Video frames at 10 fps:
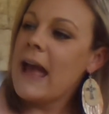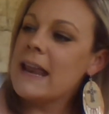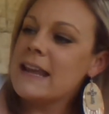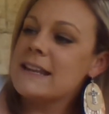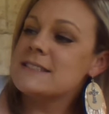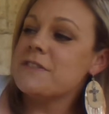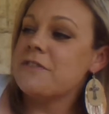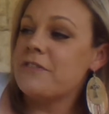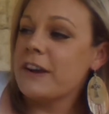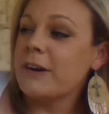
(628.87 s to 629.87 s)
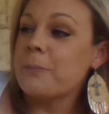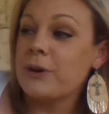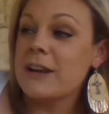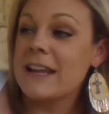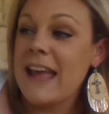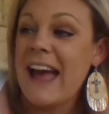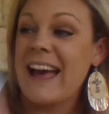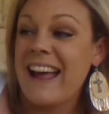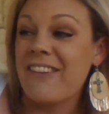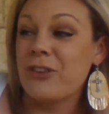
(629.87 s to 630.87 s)
And it is a very pretty
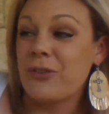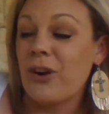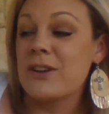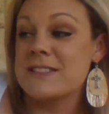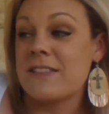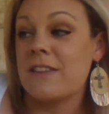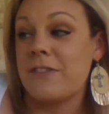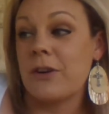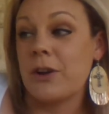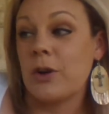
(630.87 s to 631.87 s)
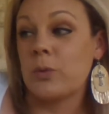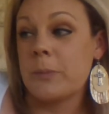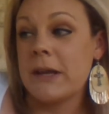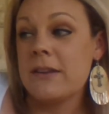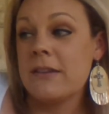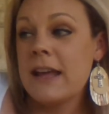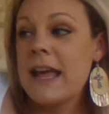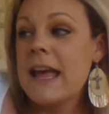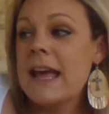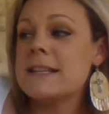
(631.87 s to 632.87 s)
cat after all, said the very old woman.
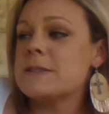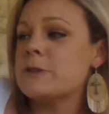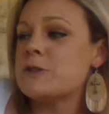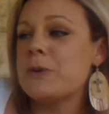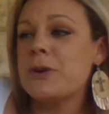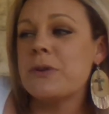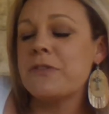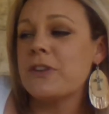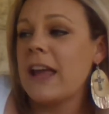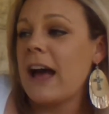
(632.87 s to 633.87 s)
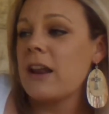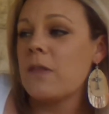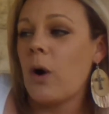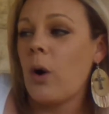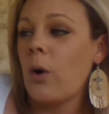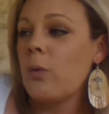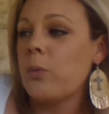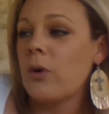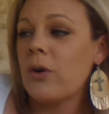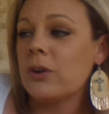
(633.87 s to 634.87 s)
It is the most beautiful cat in the whole
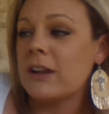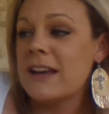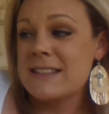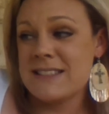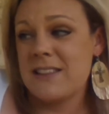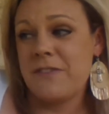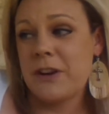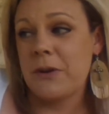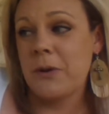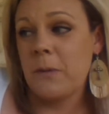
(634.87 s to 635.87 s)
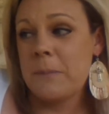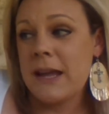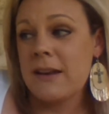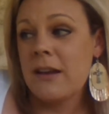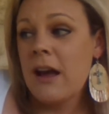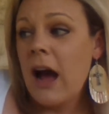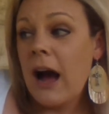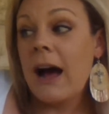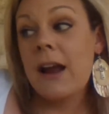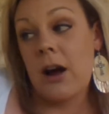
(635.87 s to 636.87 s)
world, said the very old man.
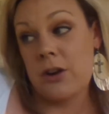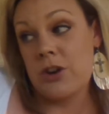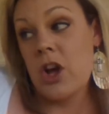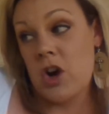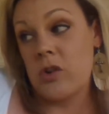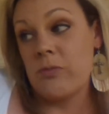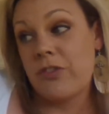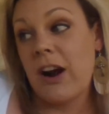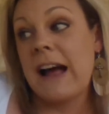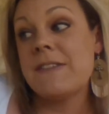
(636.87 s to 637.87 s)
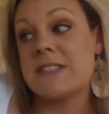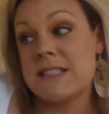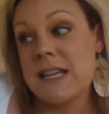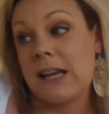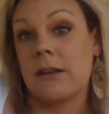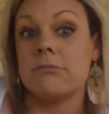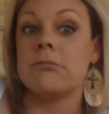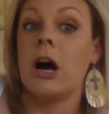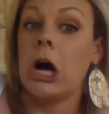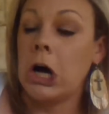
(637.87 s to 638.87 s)
I ought to know, for I've seen
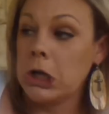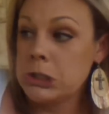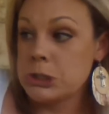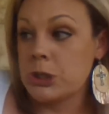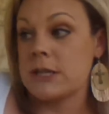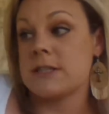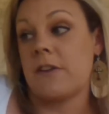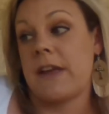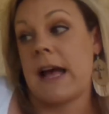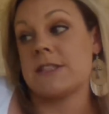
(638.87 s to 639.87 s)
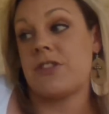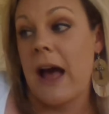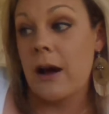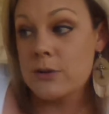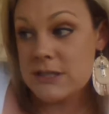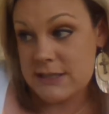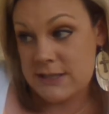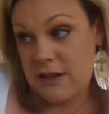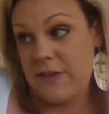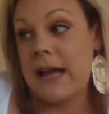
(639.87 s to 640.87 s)
hundreds of cats,
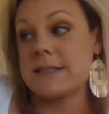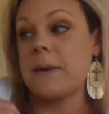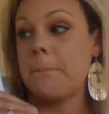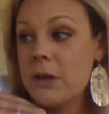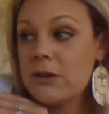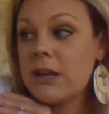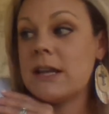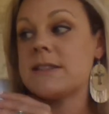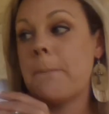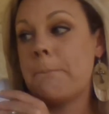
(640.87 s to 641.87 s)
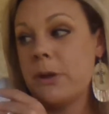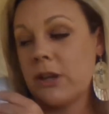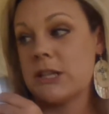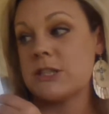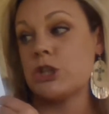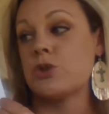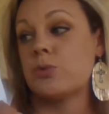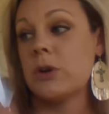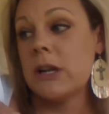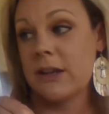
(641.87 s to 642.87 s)
thousands of cats, millions and billions and
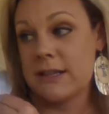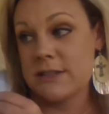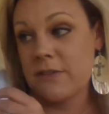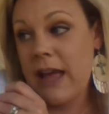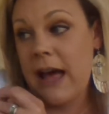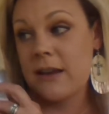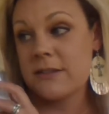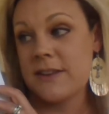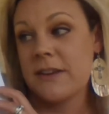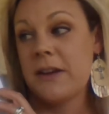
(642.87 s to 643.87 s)
trillions of cats,